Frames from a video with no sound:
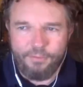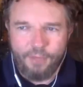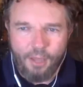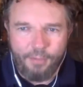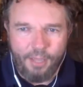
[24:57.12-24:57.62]

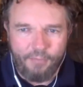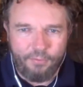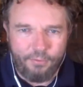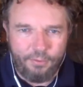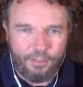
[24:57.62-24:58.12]
Tommy
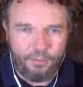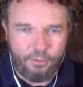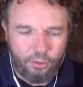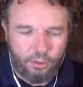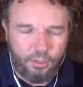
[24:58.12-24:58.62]
Avallone
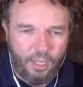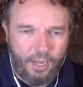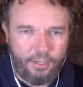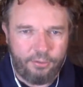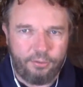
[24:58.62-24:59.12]
look
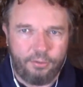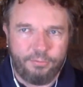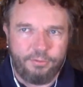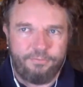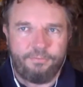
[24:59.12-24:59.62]
like in
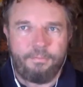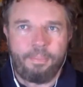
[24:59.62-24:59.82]
terms of